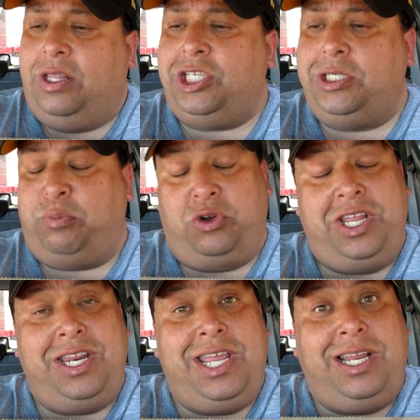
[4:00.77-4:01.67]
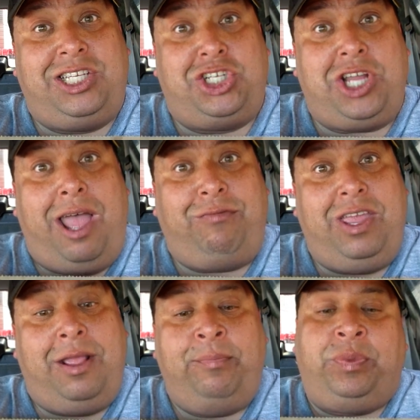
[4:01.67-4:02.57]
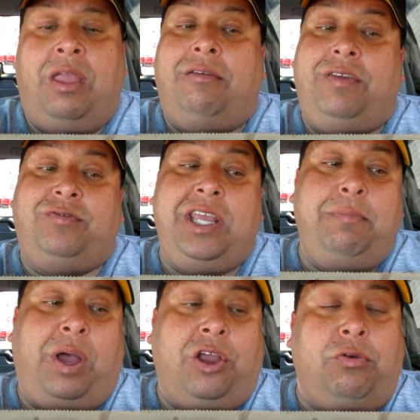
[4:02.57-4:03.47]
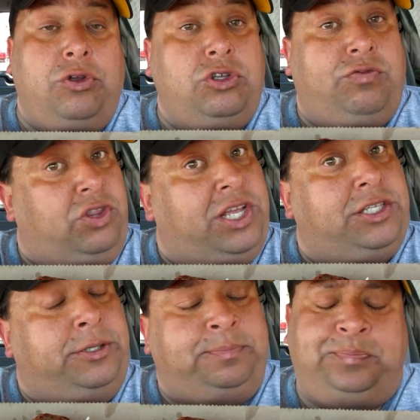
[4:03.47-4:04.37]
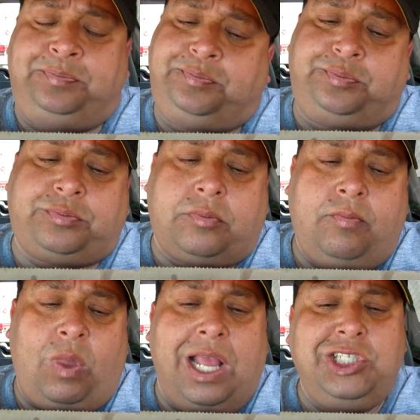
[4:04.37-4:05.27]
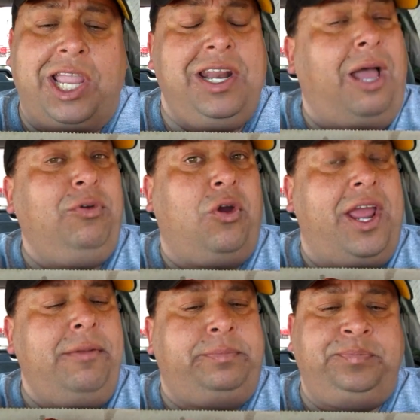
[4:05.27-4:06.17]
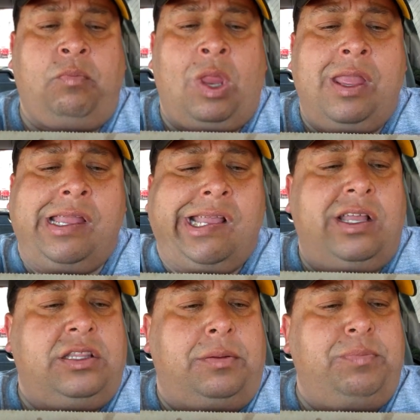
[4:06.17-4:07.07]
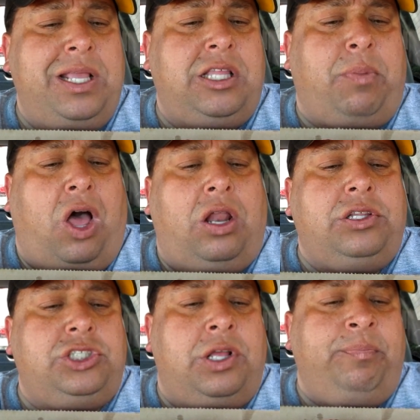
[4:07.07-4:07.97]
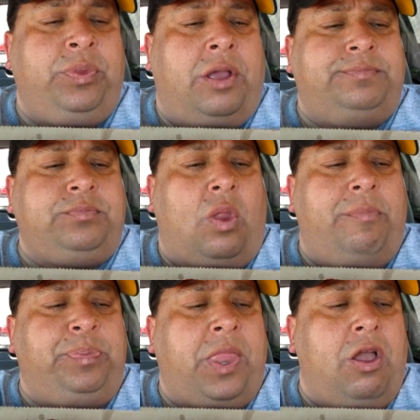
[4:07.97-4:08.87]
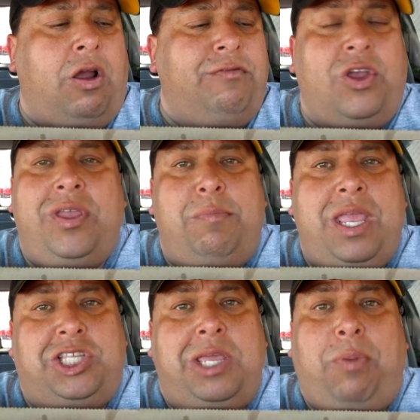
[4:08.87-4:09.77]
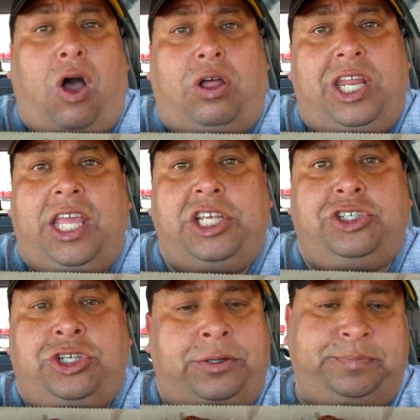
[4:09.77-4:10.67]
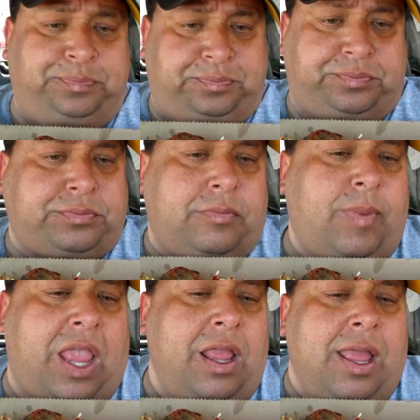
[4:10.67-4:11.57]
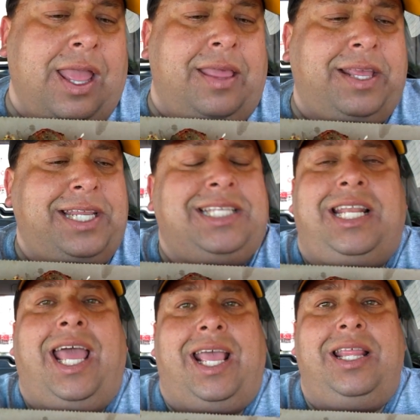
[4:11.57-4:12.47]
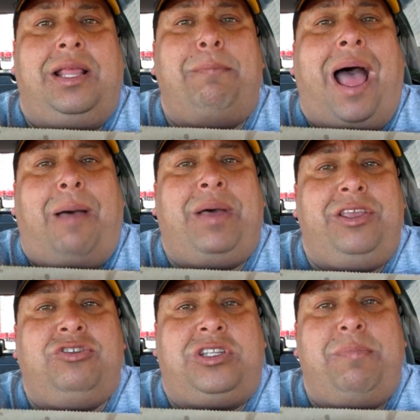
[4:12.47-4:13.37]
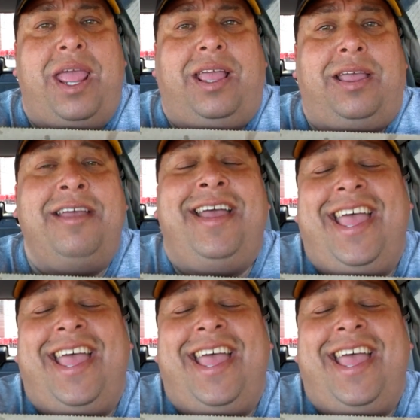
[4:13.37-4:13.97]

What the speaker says: This is pretty neat stuffy. 15 buckaroos for this. It's like an upgrade. The meatballs are very meaty ball-ish. They taste like a mama used to make.